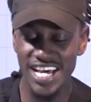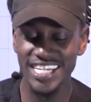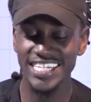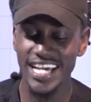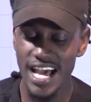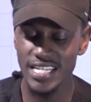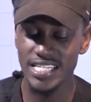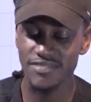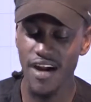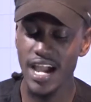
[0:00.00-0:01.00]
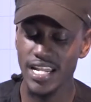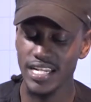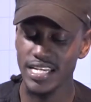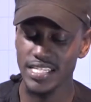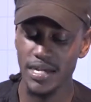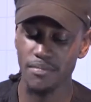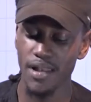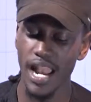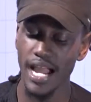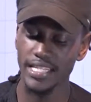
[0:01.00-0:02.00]
yes, finally some
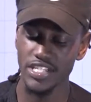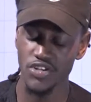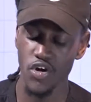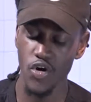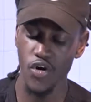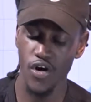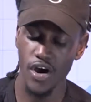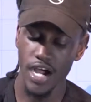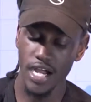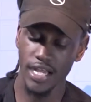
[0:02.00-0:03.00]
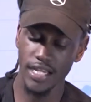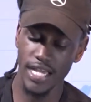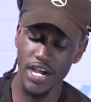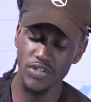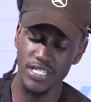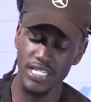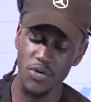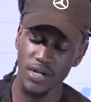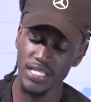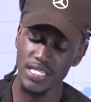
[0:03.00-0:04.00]
light, KOT,
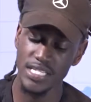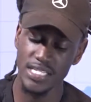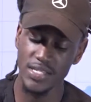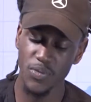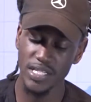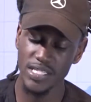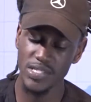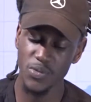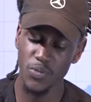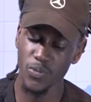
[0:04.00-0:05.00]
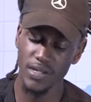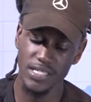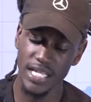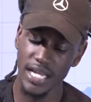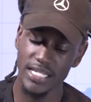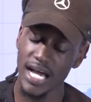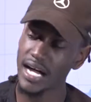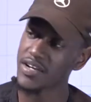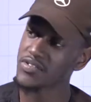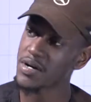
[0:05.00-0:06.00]
once they get tired
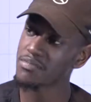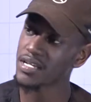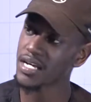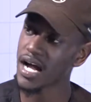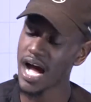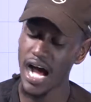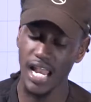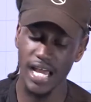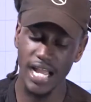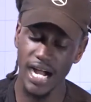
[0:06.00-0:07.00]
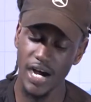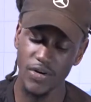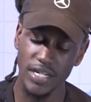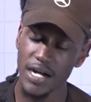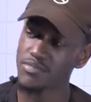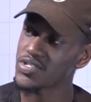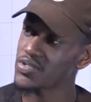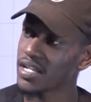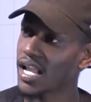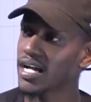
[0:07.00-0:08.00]
of something, I like how it comes to the
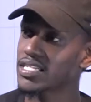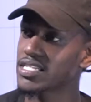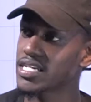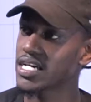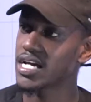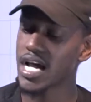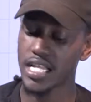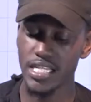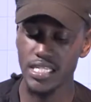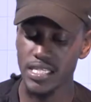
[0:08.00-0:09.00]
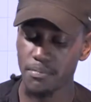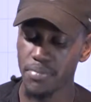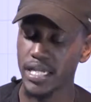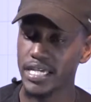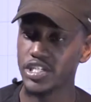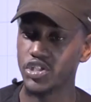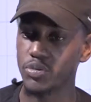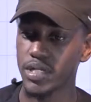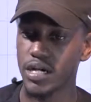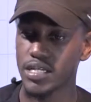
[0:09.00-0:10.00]
light. And this is a big issue
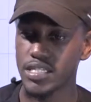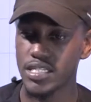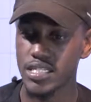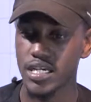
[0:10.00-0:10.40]
because